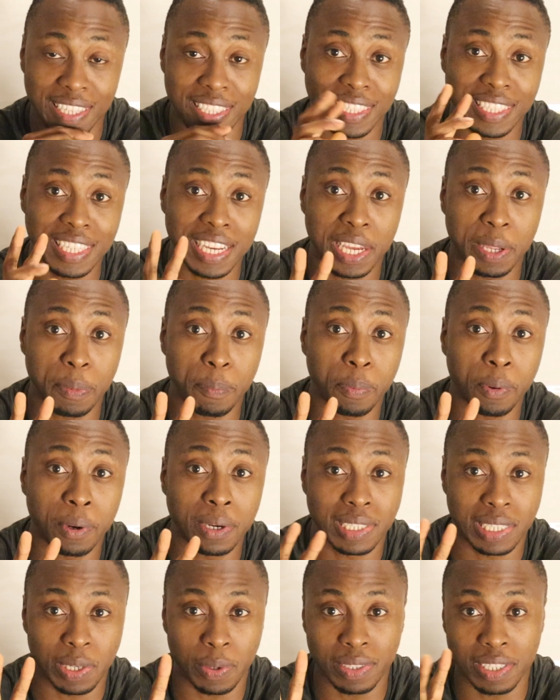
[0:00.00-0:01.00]
second
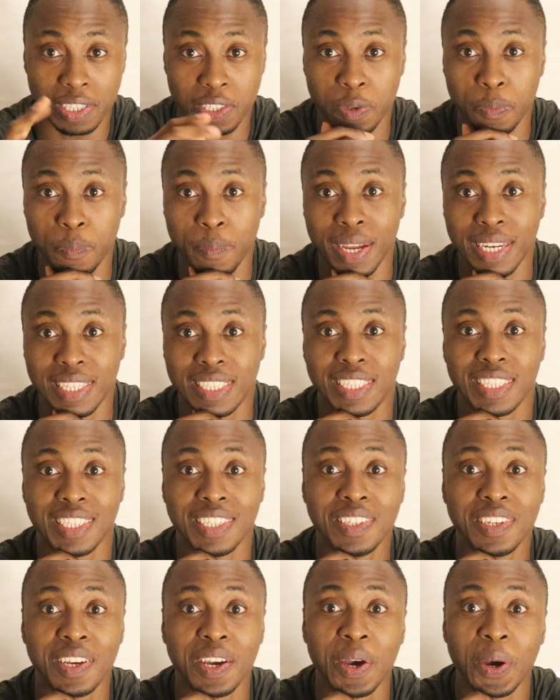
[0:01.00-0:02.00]
point I wanted to
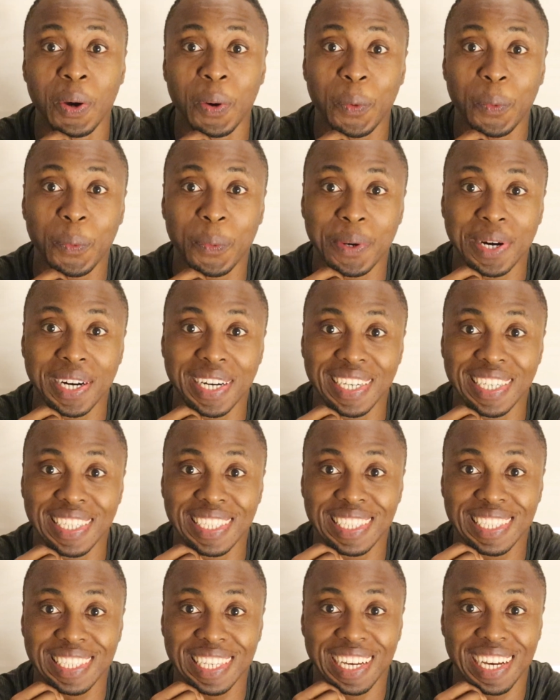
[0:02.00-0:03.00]
mention
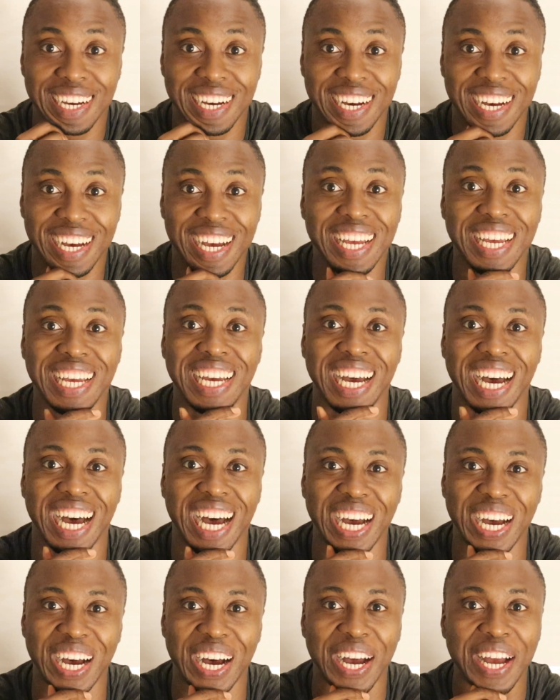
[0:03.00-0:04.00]
was
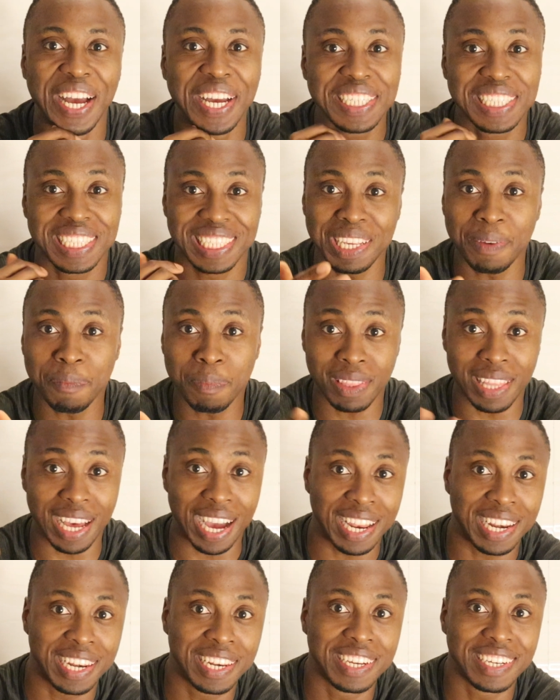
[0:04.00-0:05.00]
something
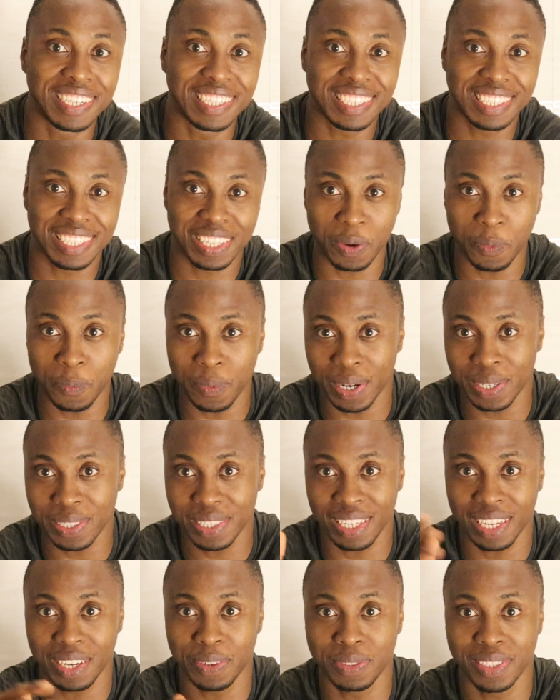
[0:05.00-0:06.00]
that I learned
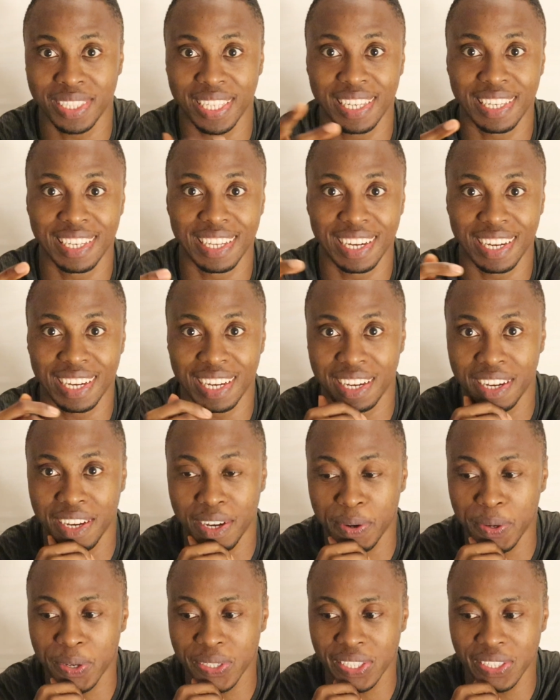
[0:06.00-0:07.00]
whilst I was in
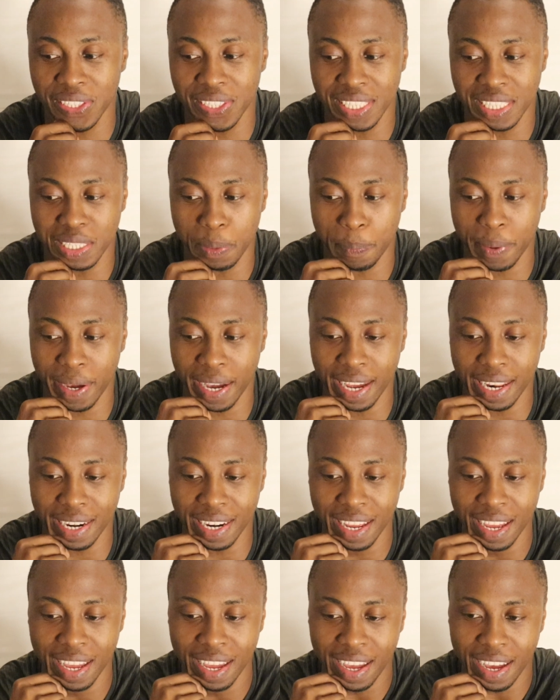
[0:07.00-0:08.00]

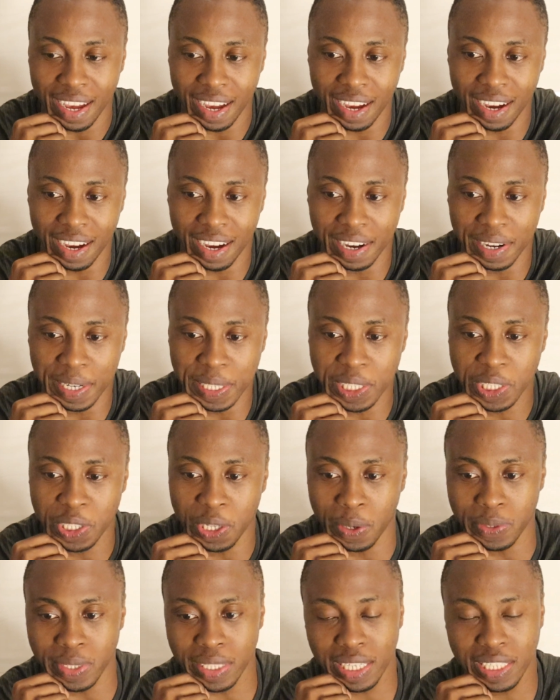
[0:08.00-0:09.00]
Japan.
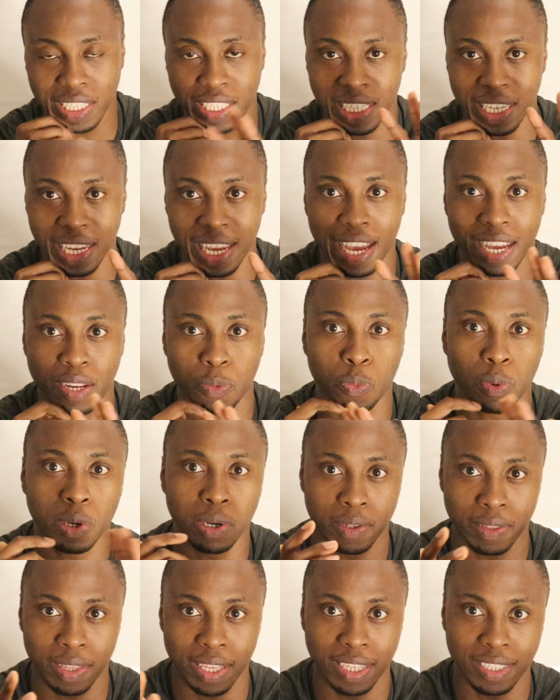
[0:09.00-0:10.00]
So I was actually at
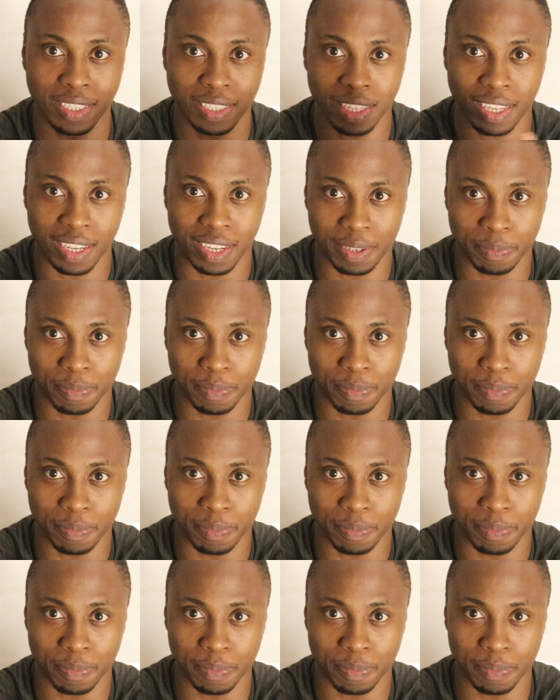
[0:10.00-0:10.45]
one of these